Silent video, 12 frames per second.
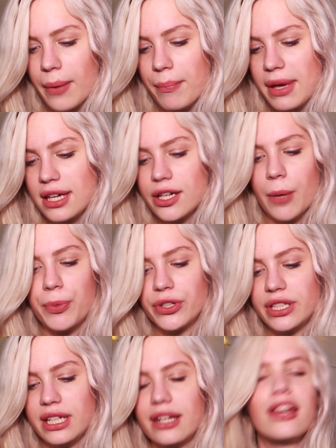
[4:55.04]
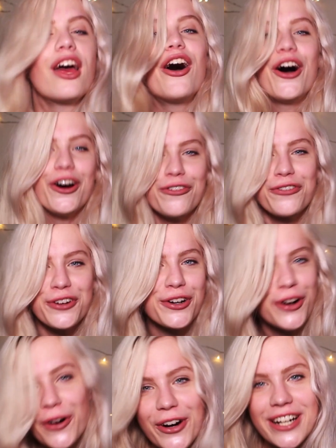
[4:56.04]
a makeup routine? Of
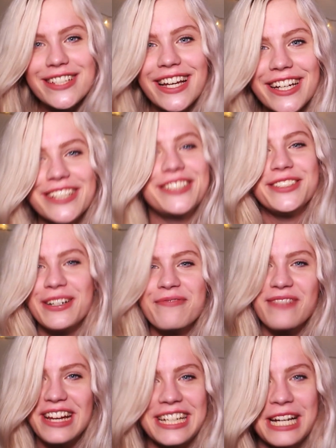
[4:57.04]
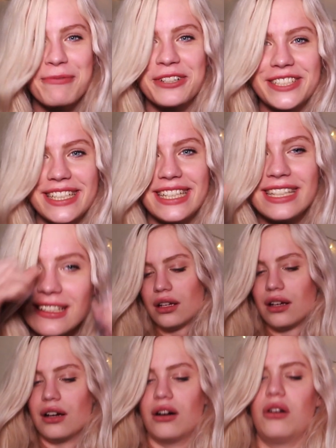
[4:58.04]
course I could do a makeup routine!
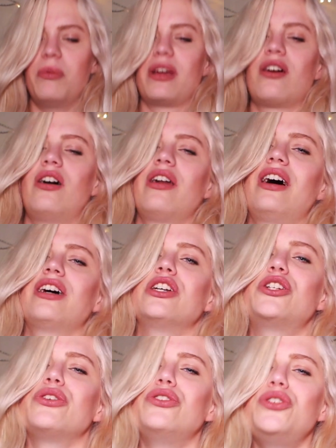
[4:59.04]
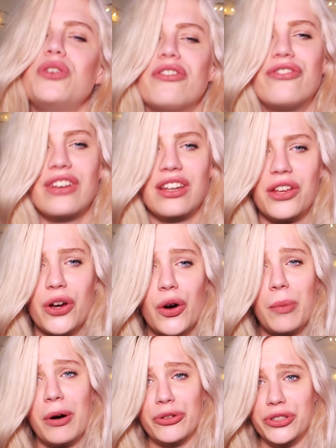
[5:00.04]
Oh my god, I should do a
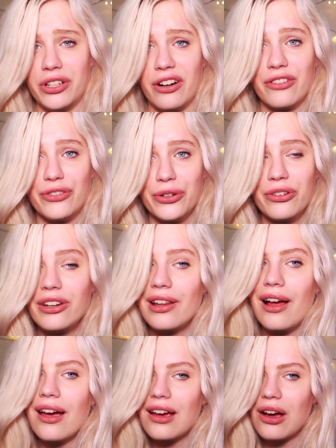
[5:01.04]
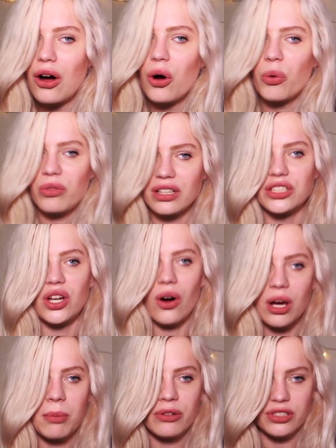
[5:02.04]
video about junk food, like only
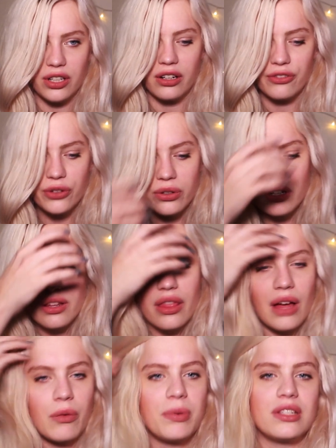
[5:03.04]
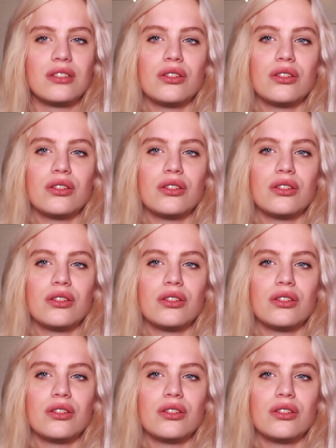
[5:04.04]
talk about junk food. That would be